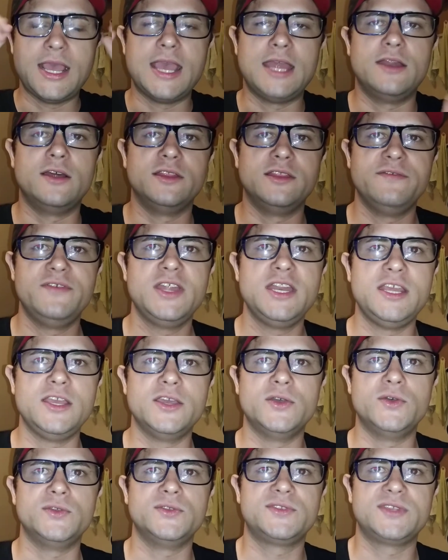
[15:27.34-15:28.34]
And on the
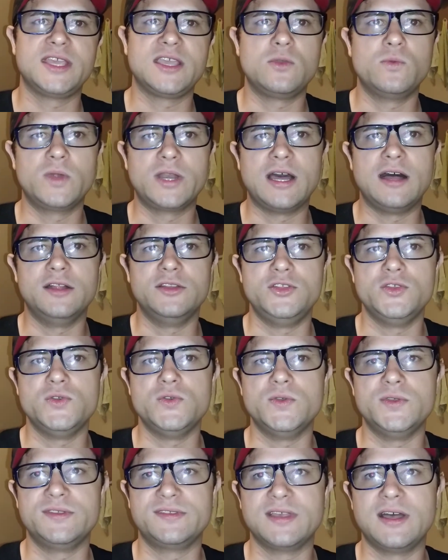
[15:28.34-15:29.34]
videos, like what I'll
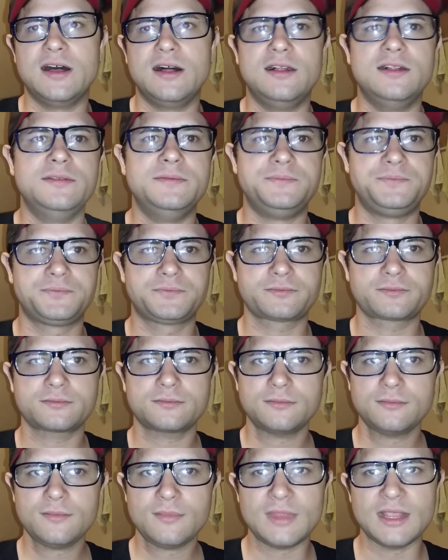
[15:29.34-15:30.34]
do is I'll
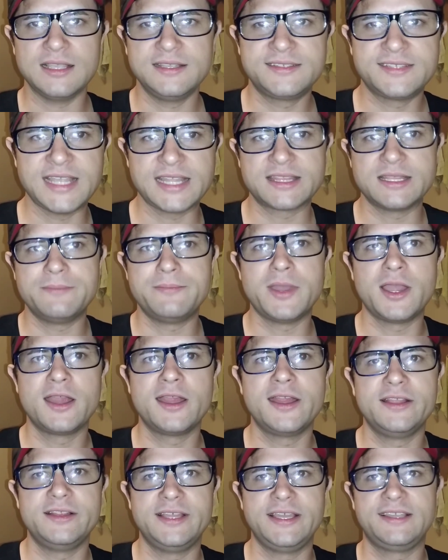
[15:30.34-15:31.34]
set the
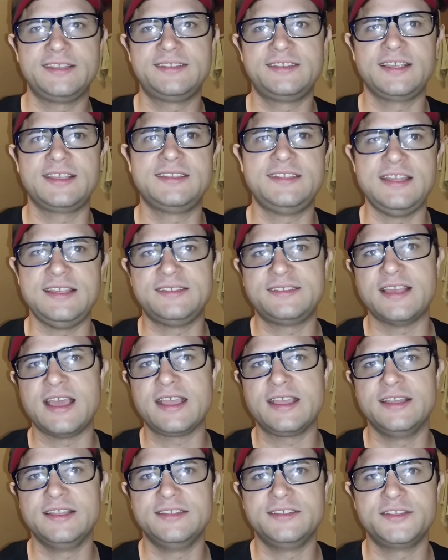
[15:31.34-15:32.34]
bar at like sixty
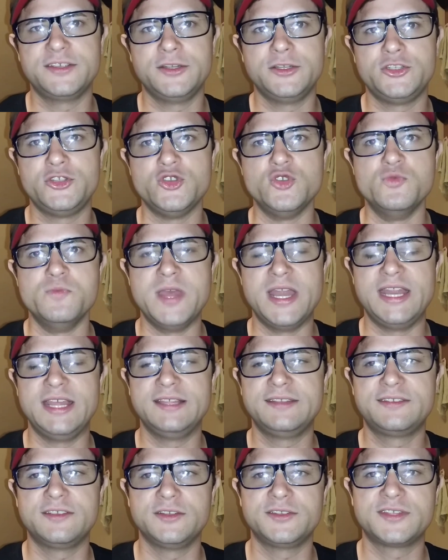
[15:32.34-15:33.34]
seconds or two
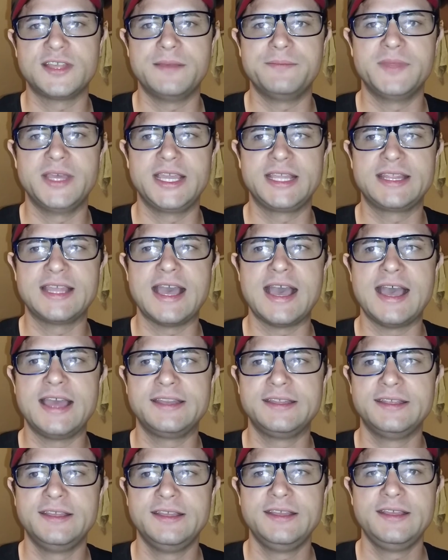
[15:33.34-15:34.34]
minutes or something like
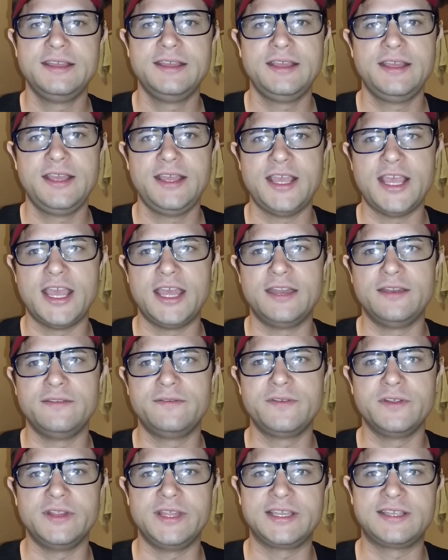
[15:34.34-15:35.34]
that. And
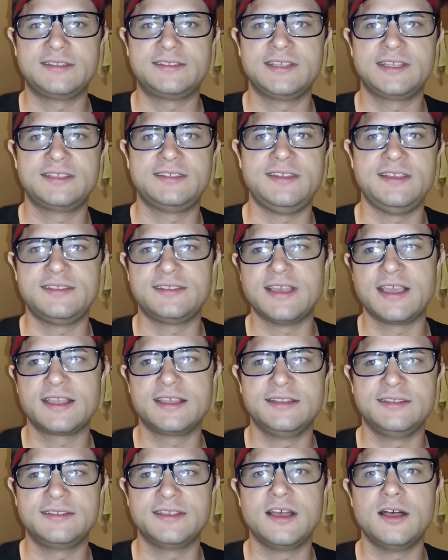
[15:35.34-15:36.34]
for like sixty
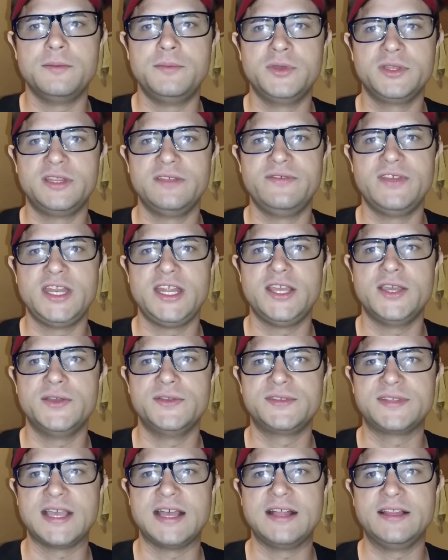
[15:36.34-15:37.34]
seconds, I'll put the
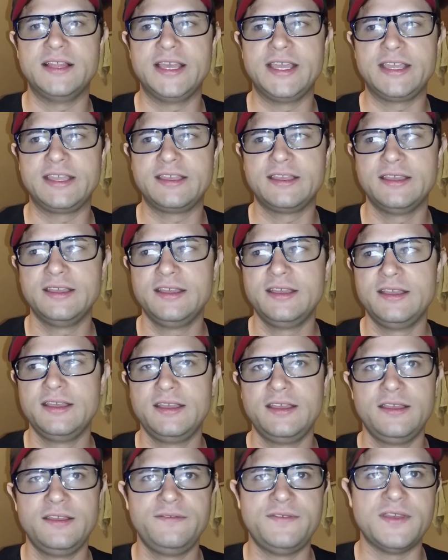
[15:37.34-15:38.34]
videos at like
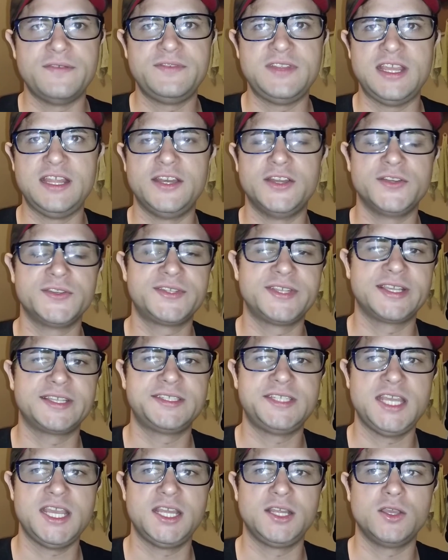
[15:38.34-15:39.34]
fifteen or
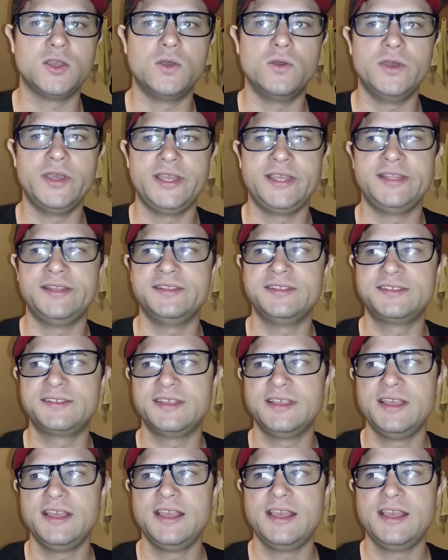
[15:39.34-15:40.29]
sixteen coins.